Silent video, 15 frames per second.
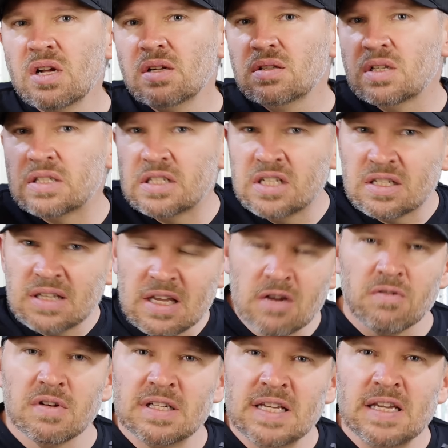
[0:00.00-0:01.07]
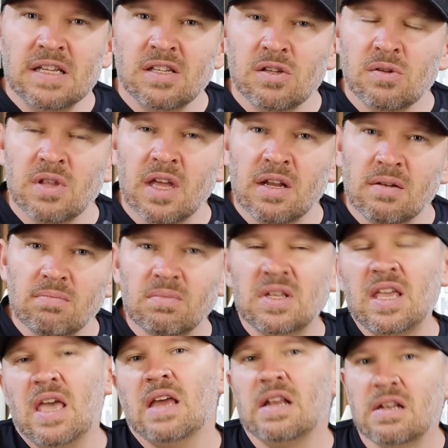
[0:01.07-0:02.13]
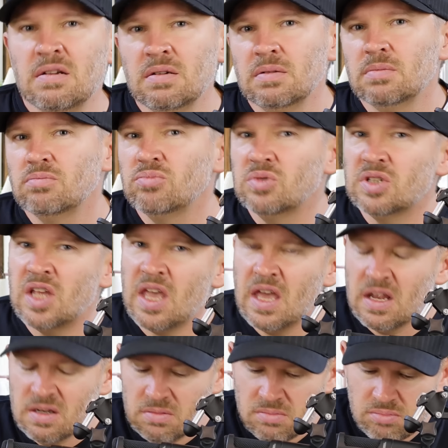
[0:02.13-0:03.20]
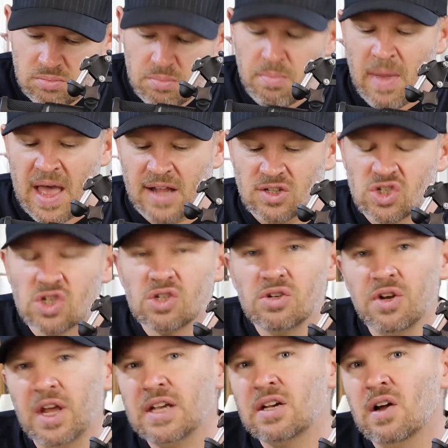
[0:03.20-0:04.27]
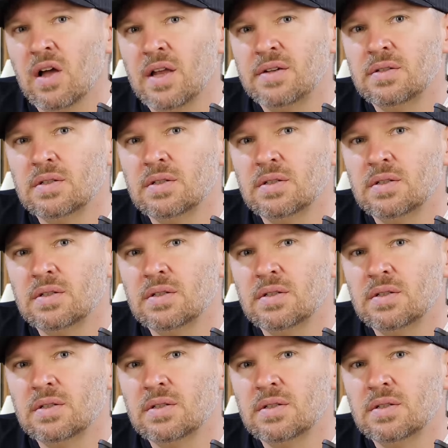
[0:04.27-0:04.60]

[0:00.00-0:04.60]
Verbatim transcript: Does it just irritate you that Canon can't match Nikon,